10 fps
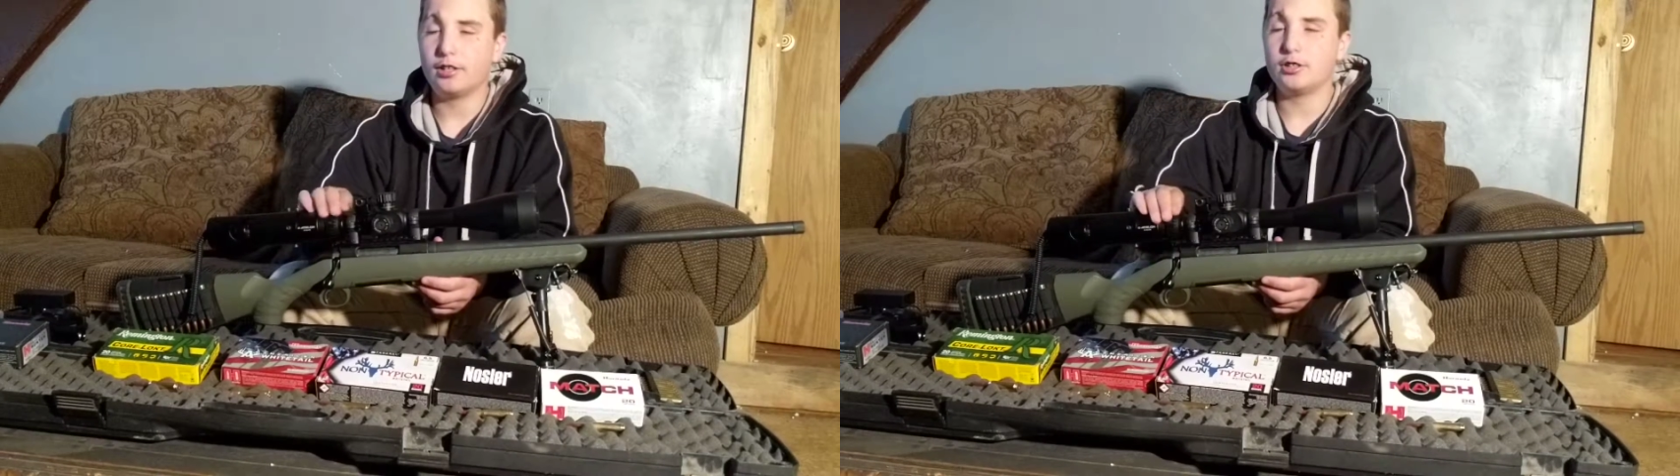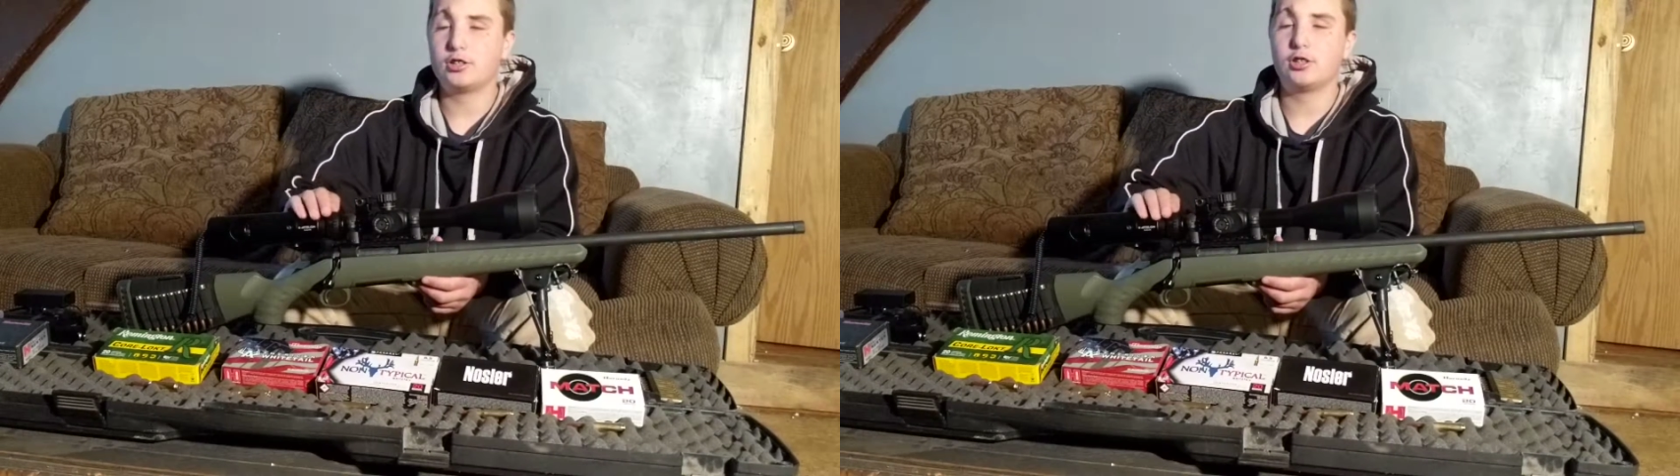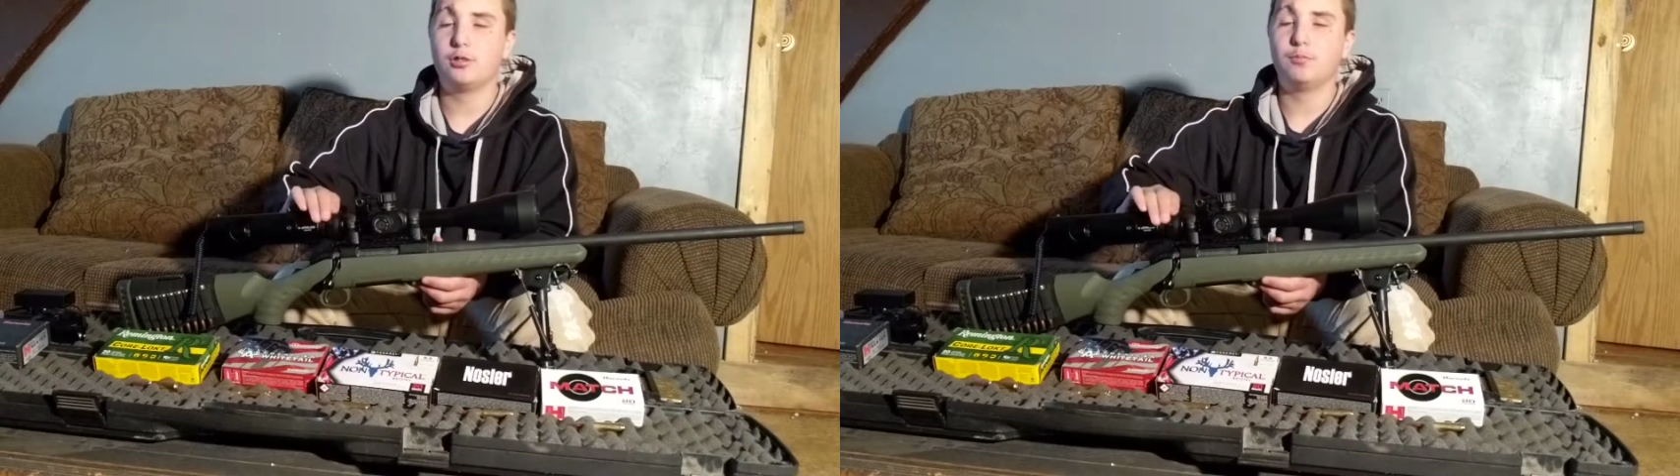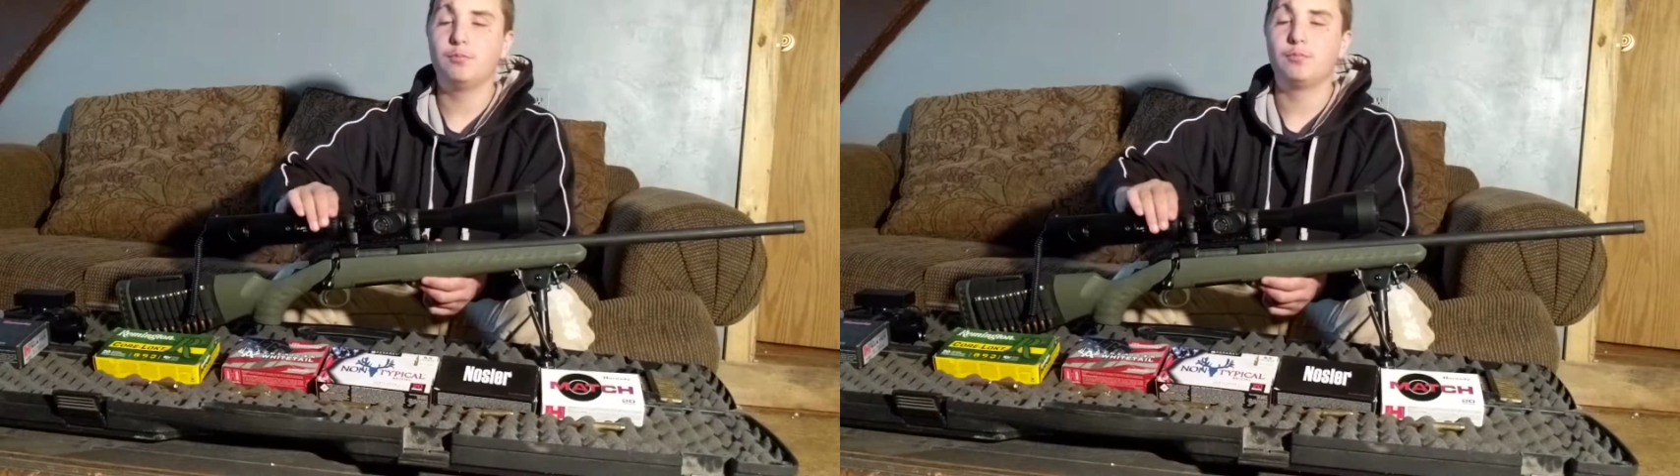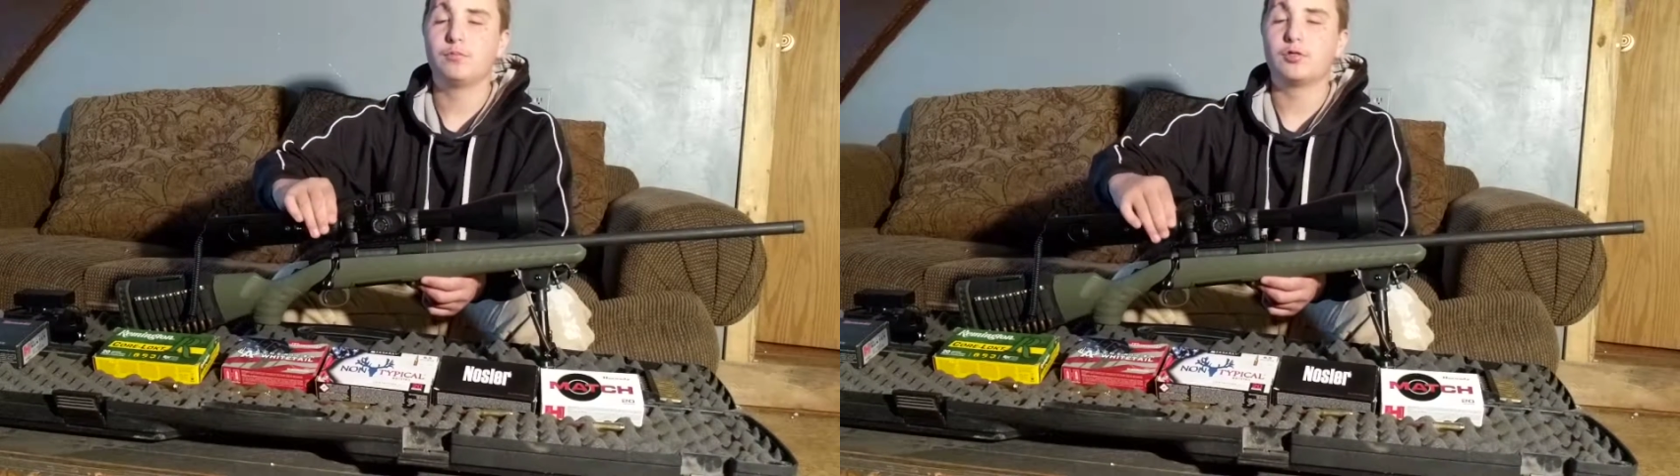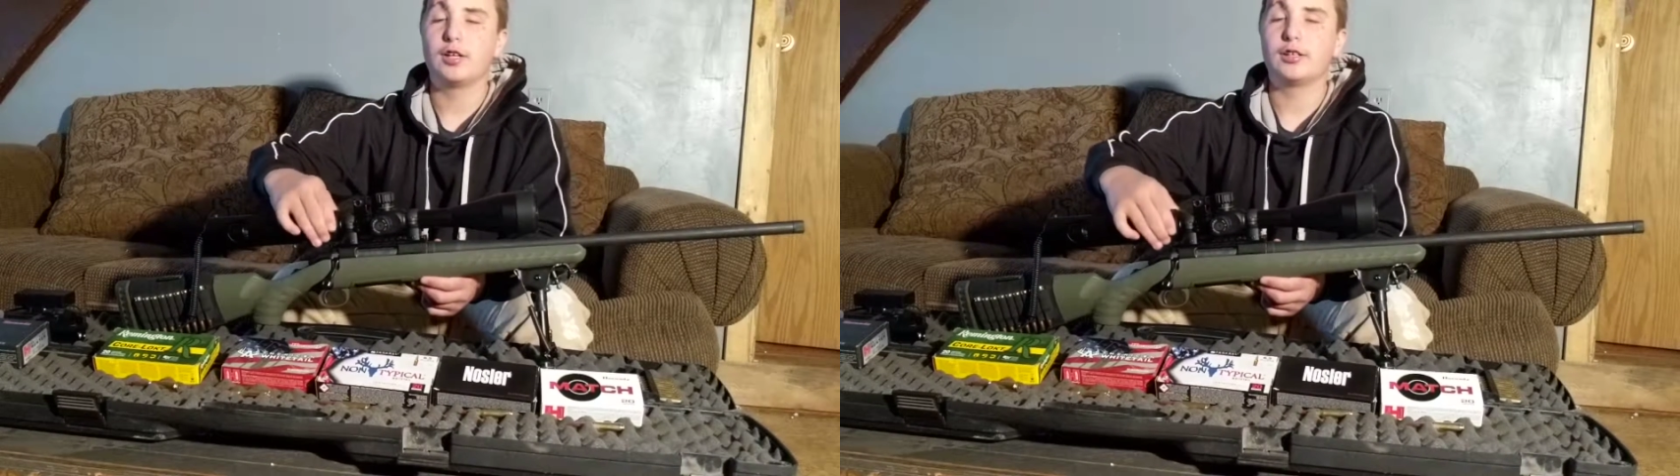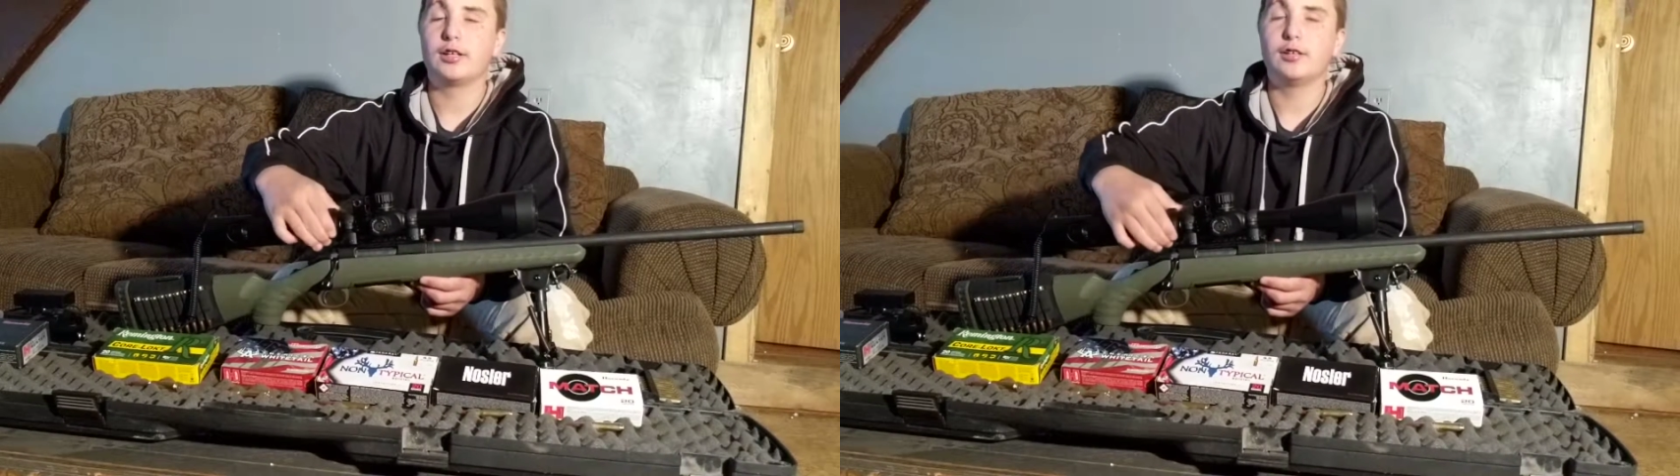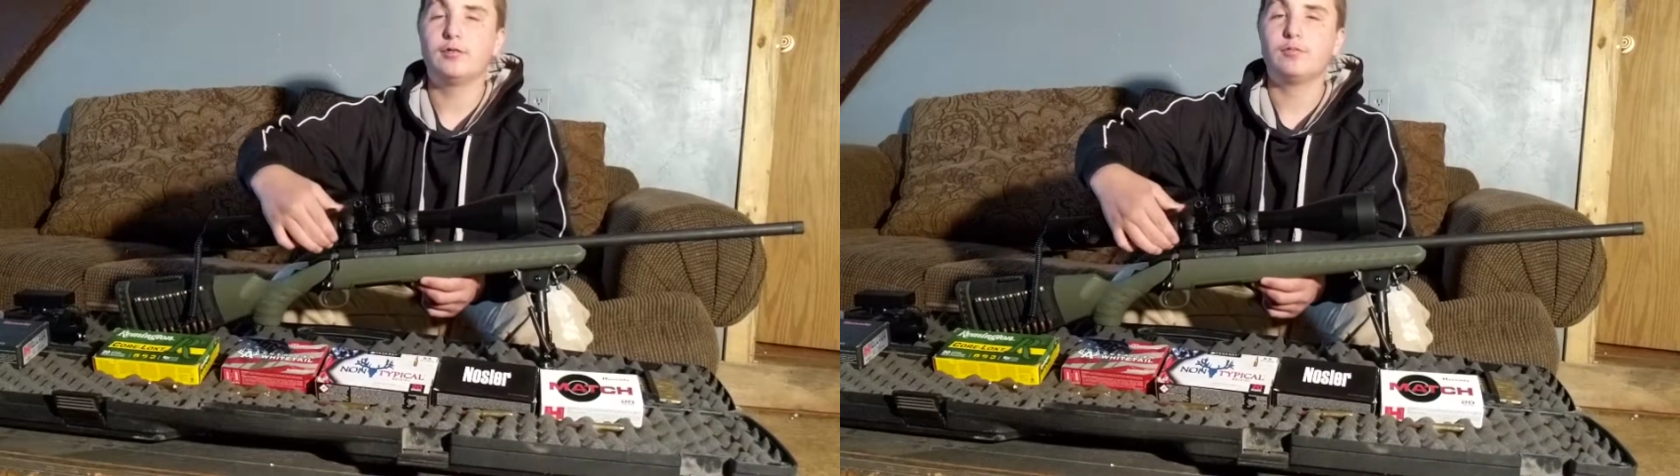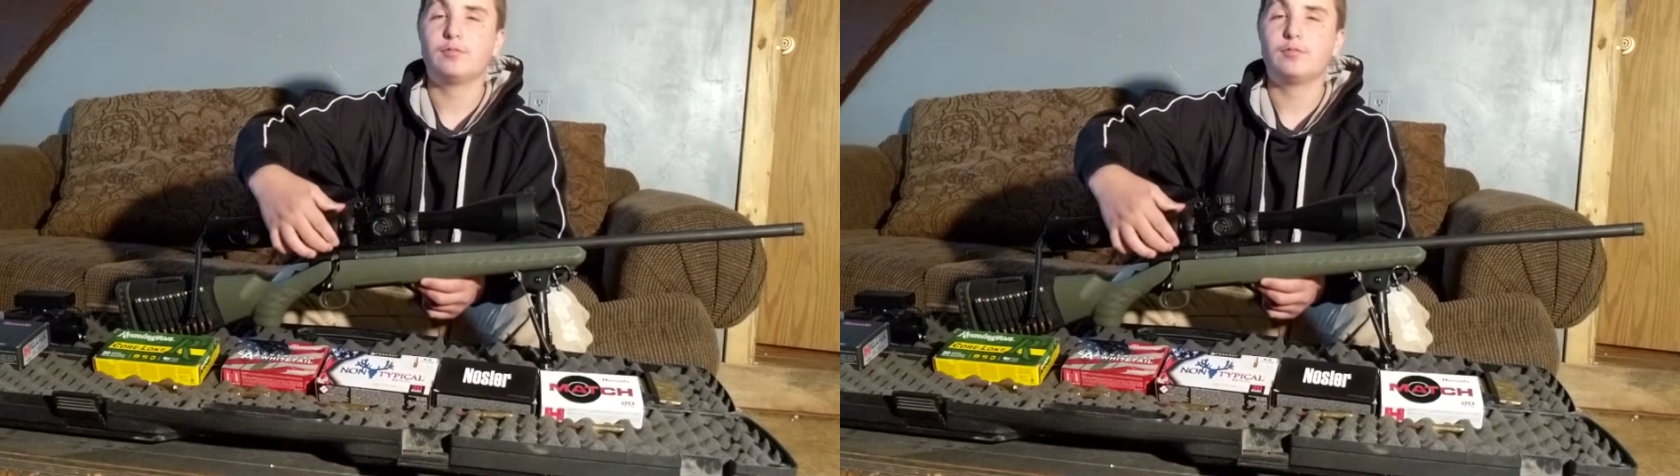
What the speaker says: the zoom right there.